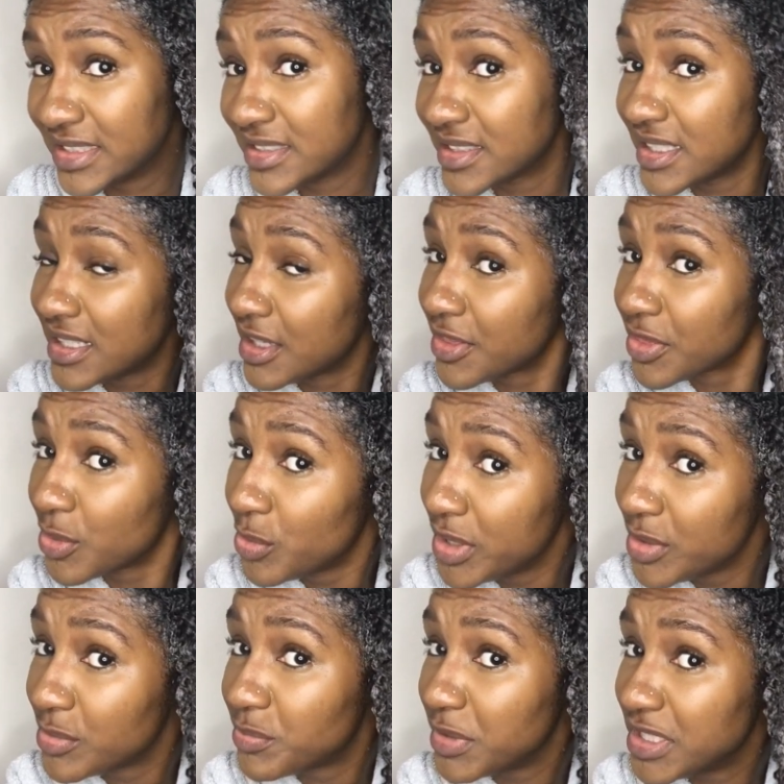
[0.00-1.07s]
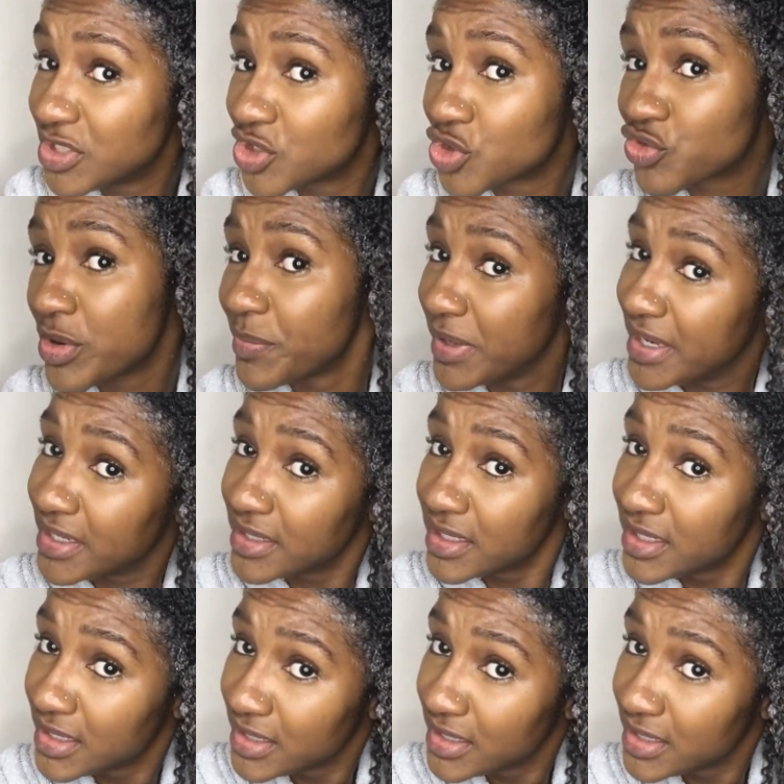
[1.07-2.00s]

As I said, I thought it would be stripping,